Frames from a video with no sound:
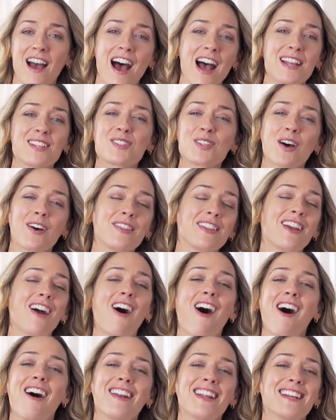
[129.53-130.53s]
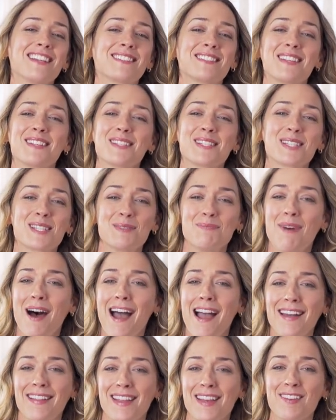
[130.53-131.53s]
I saw the audience's
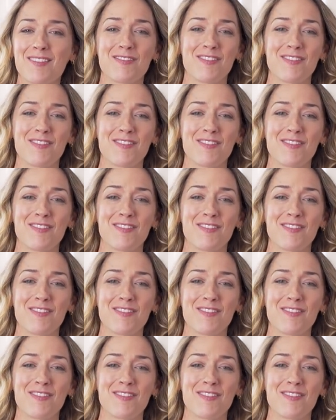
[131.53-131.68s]
smiling